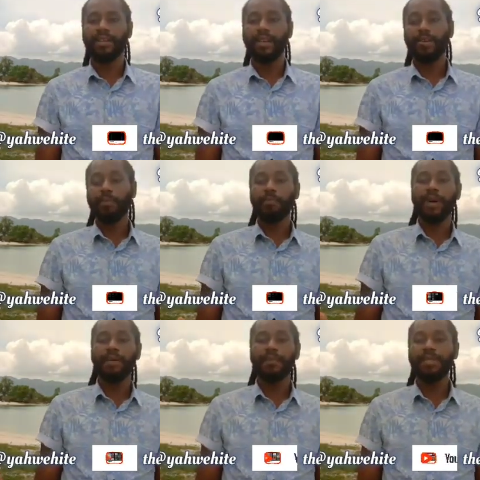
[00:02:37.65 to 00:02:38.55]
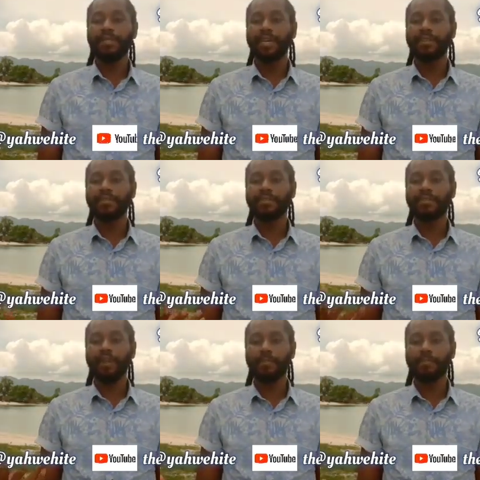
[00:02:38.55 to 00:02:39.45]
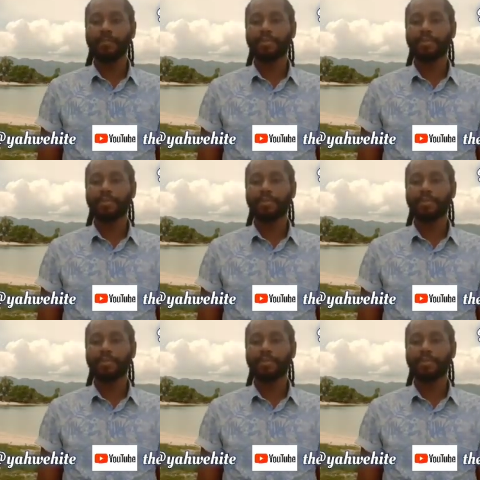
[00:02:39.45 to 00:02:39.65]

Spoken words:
So I'll come by the beachside and just stop,